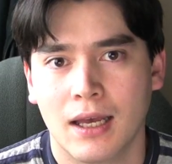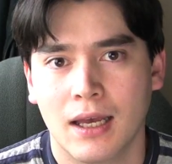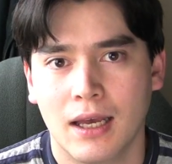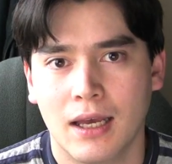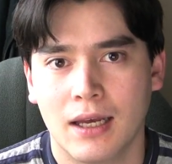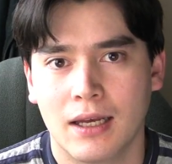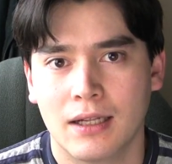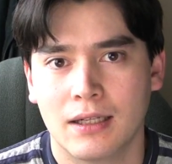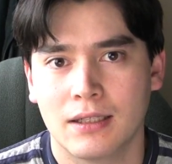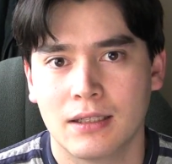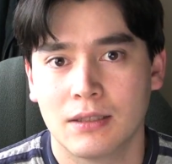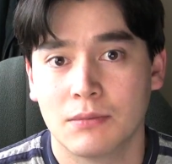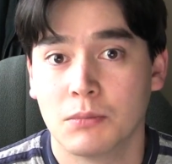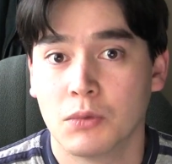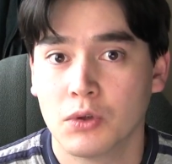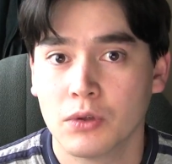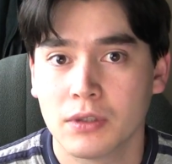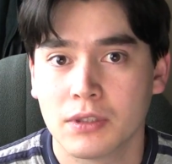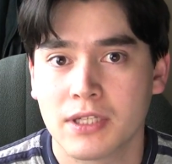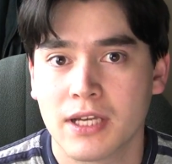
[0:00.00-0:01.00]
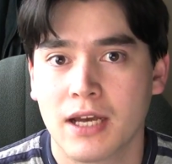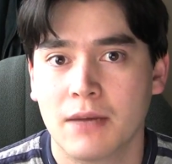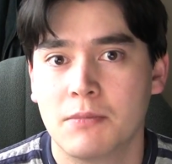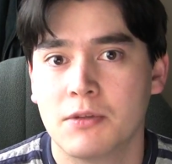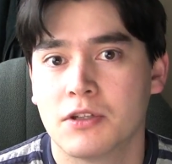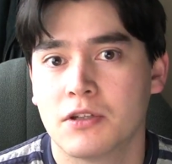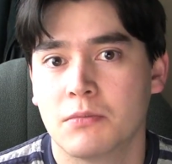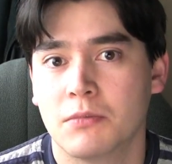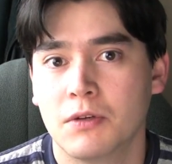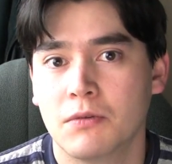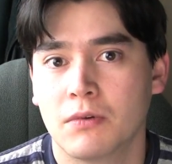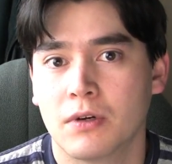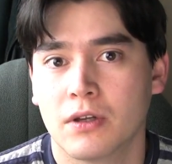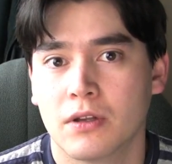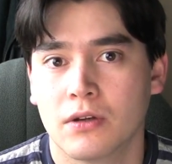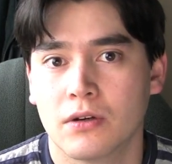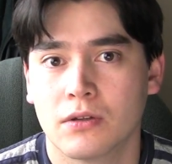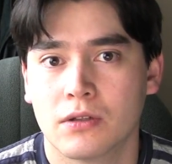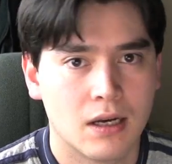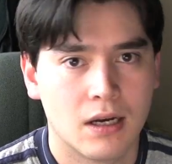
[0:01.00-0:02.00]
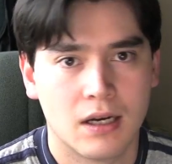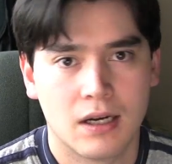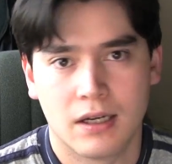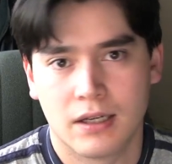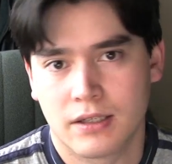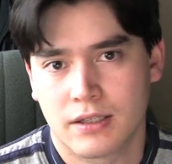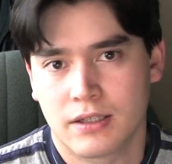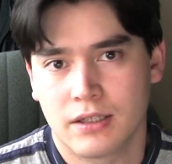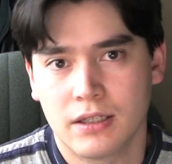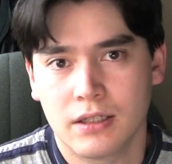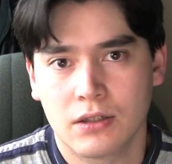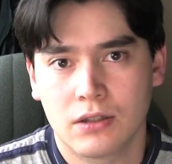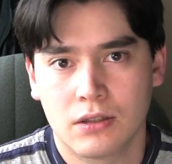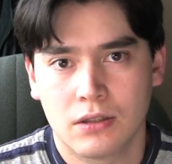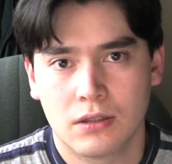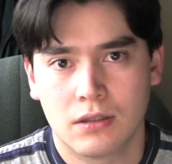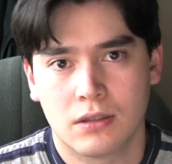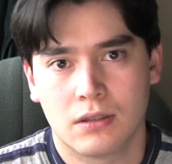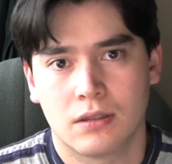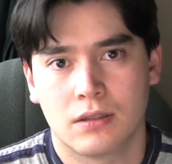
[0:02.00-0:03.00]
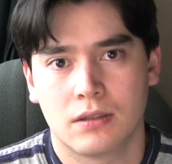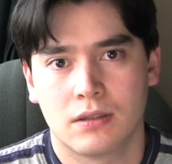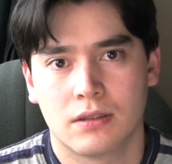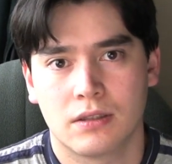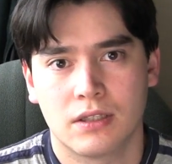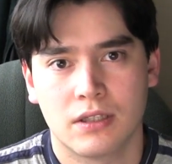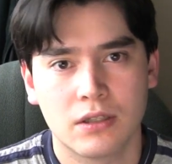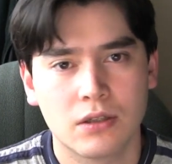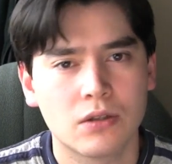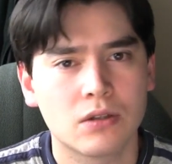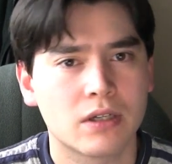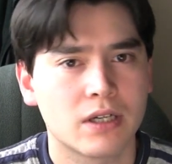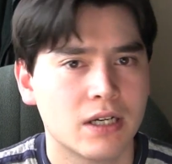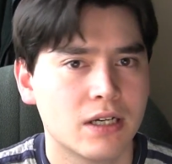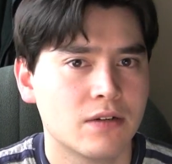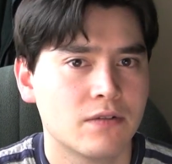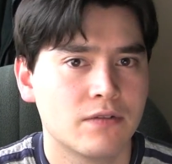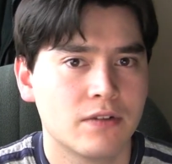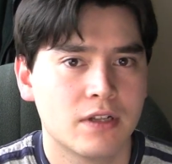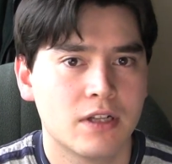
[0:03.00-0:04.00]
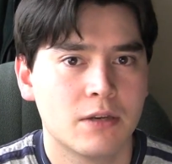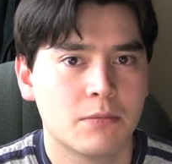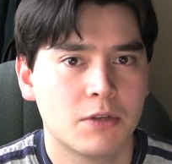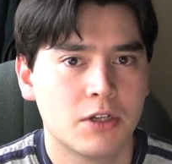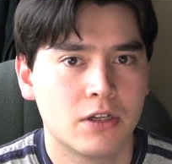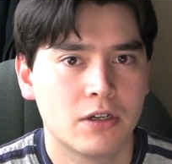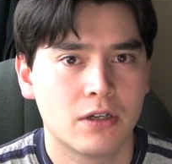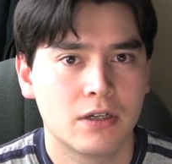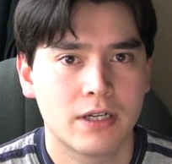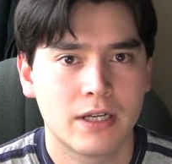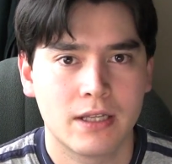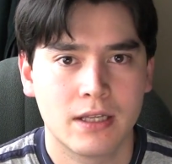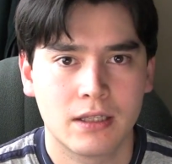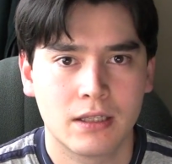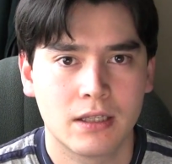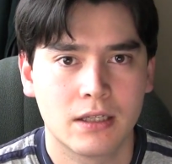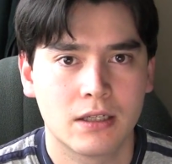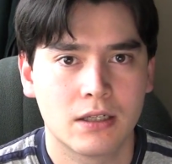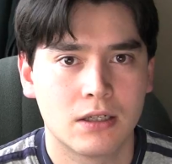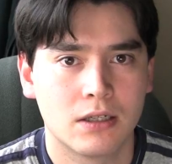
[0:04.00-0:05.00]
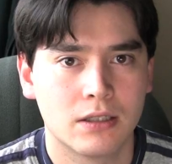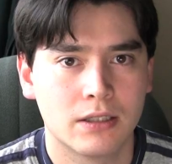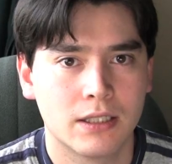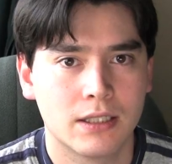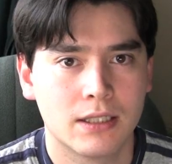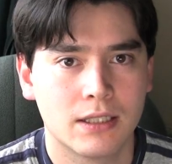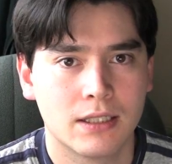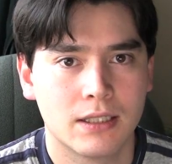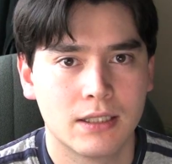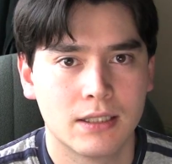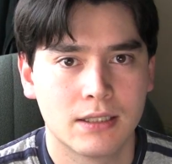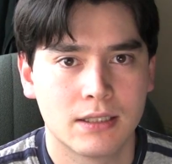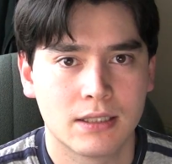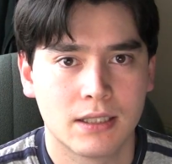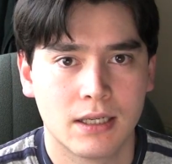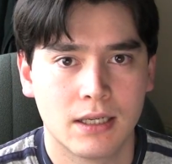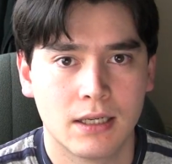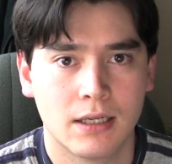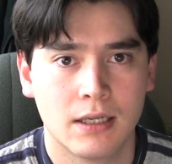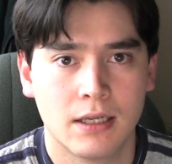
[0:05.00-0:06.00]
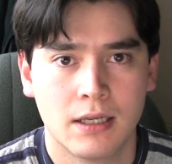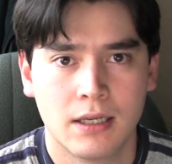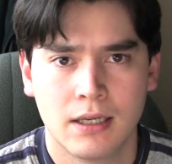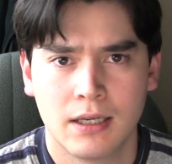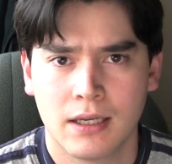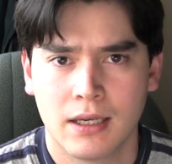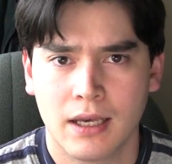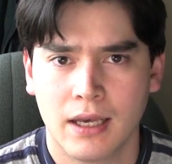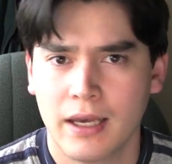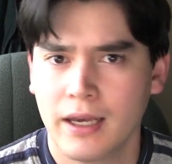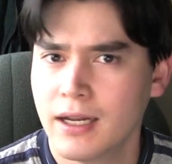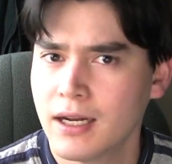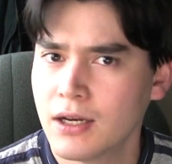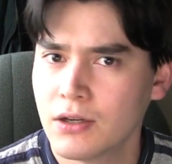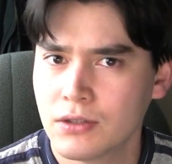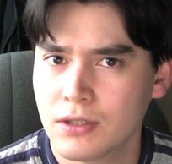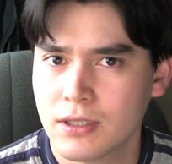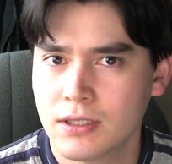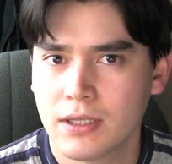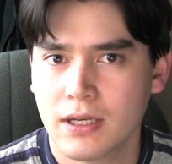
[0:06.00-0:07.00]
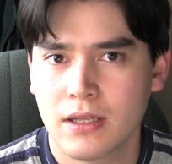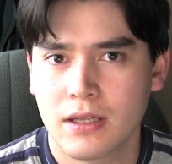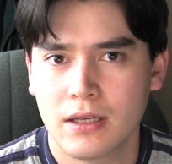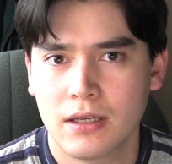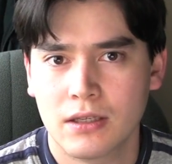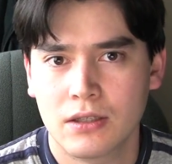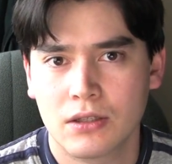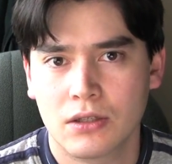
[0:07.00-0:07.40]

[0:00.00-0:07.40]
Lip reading: And Morton's happens to be one of those. Single cut filet mignon, I think they called it, is 8 ounces, I think.